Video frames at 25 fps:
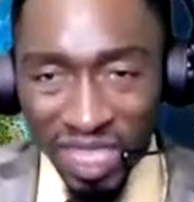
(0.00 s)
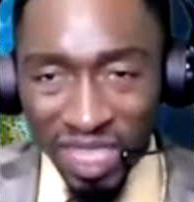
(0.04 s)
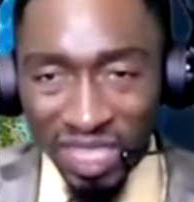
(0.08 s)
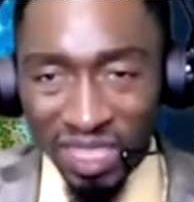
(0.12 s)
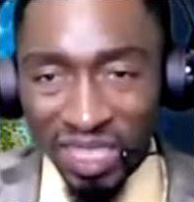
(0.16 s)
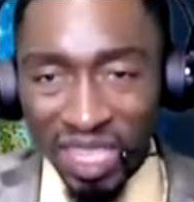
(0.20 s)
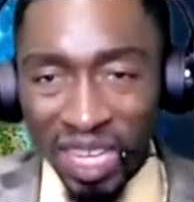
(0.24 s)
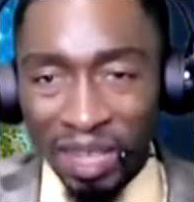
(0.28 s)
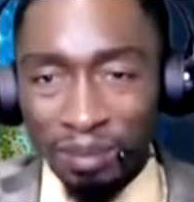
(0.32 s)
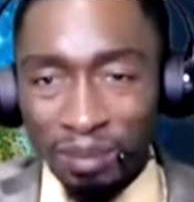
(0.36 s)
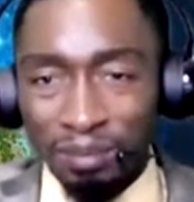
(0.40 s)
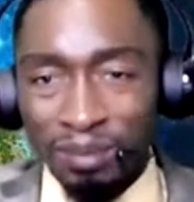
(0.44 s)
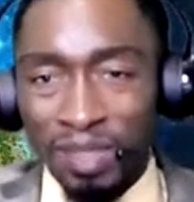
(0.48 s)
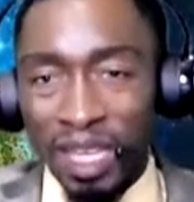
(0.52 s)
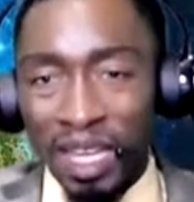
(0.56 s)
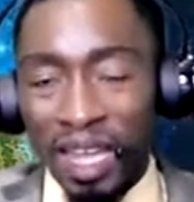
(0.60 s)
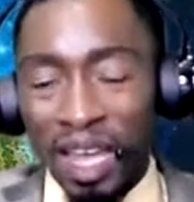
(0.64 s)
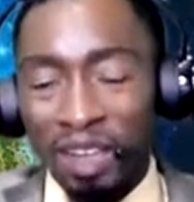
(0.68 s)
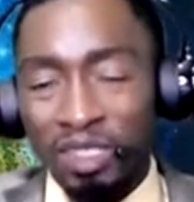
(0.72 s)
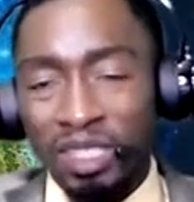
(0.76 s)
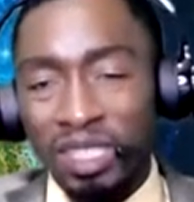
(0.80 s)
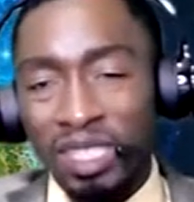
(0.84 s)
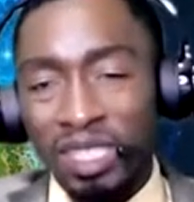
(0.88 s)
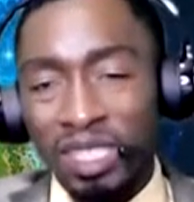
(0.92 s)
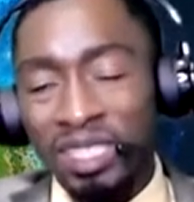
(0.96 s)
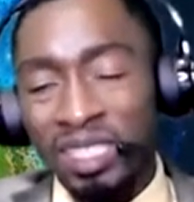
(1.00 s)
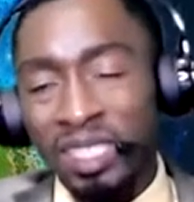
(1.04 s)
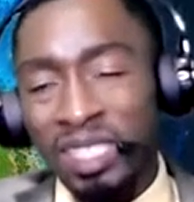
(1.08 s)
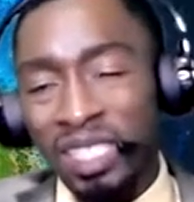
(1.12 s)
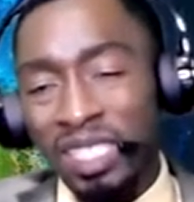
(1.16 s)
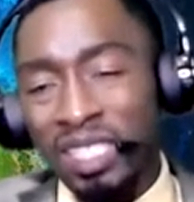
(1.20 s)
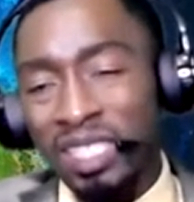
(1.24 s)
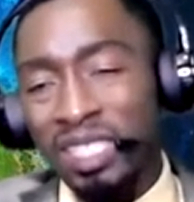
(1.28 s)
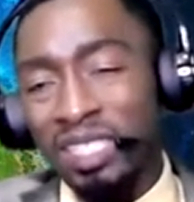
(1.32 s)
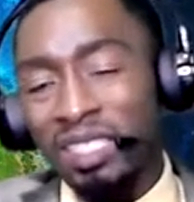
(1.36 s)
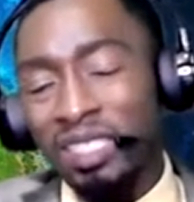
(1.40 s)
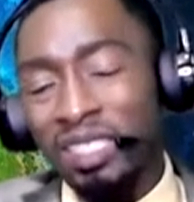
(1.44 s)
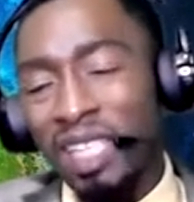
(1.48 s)
I would say
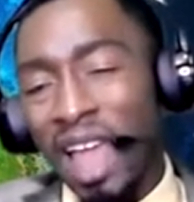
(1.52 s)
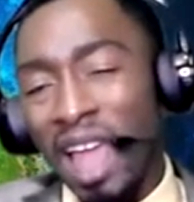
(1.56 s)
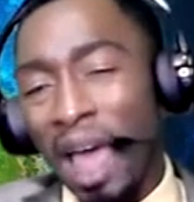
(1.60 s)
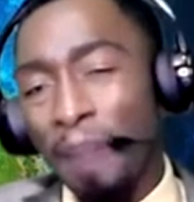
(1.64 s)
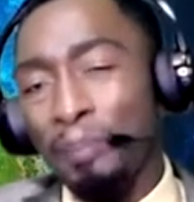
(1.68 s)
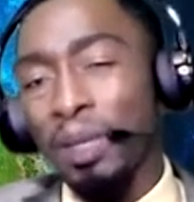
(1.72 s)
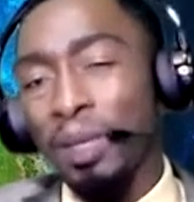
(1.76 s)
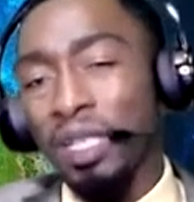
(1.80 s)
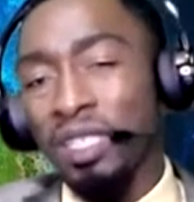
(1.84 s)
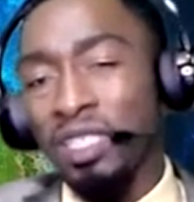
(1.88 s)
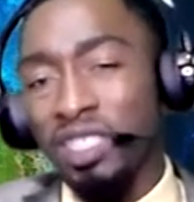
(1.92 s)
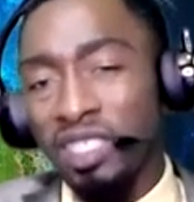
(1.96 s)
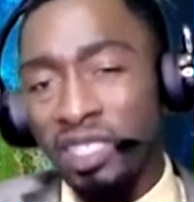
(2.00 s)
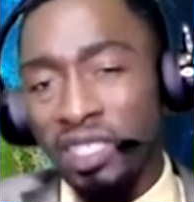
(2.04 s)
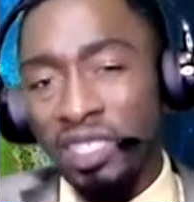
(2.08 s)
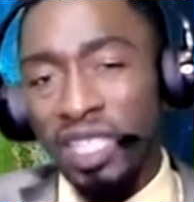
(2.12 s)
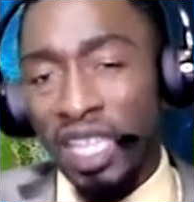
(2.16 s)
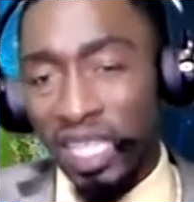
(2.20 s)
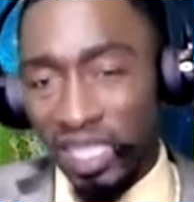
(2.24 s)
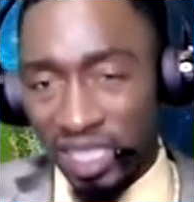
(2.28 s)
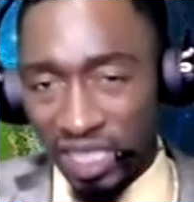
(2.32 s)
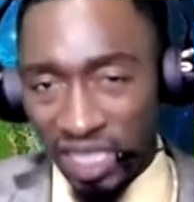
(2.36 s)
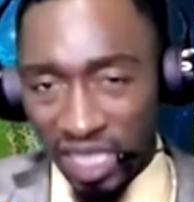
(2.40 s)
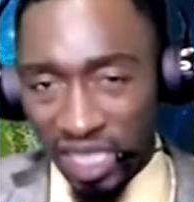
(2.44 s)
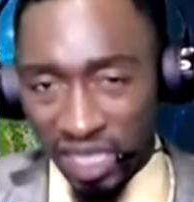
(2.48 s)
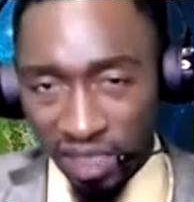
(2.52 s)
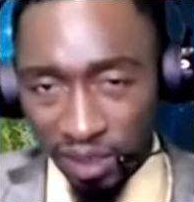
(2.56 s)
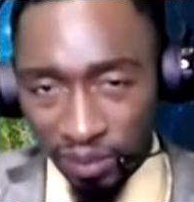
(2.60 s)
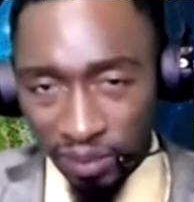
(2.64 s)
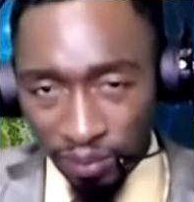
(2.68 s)
this topic's tested.